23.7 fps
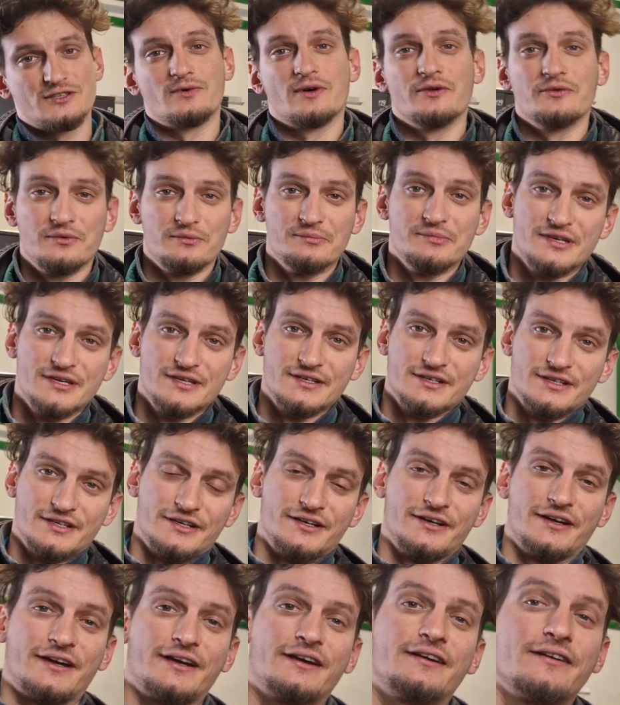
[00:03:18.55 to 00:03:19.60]
one will be
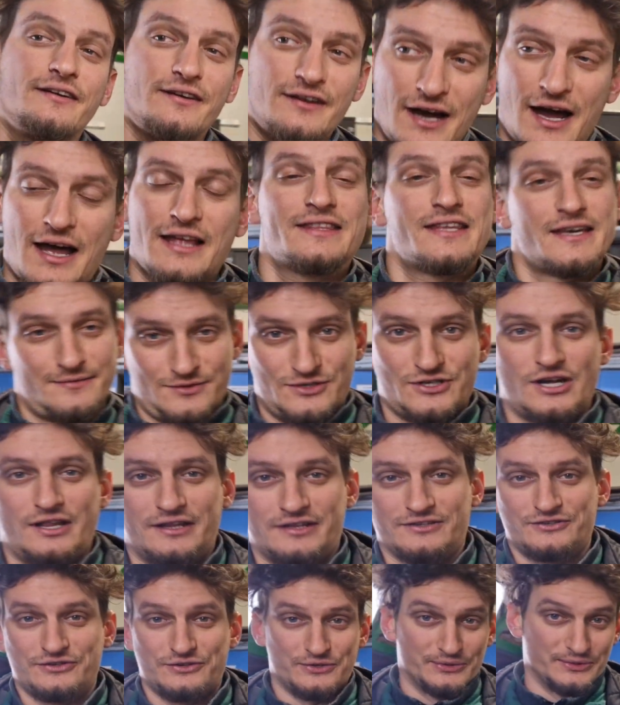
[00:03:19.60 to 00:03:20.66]
a goddamn
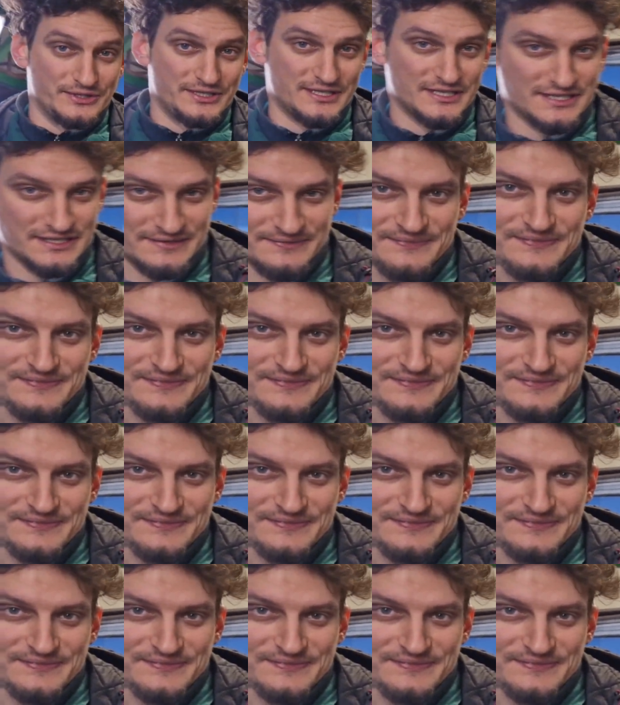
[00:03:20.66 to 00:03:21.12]
challenge, you'll see.